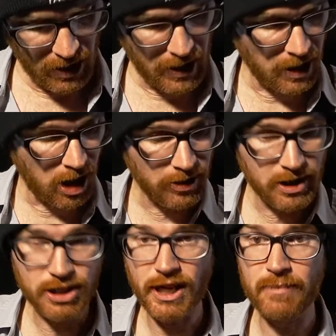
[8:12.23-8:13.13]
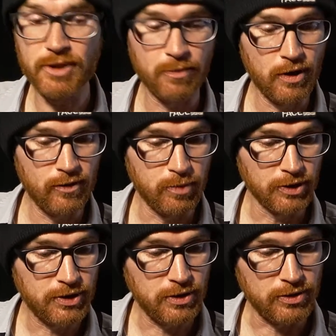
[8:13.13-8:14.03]
And all these shapes are movable
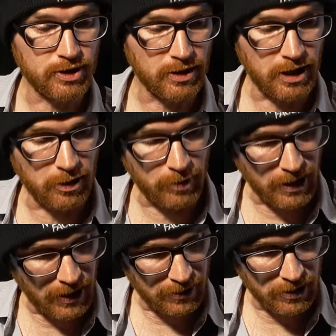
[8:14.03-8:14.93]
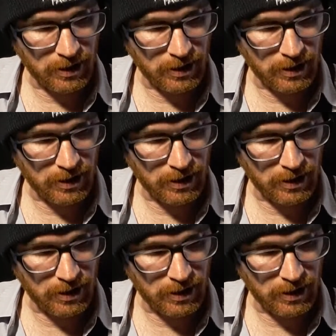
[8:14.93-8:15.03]
too. So here we got,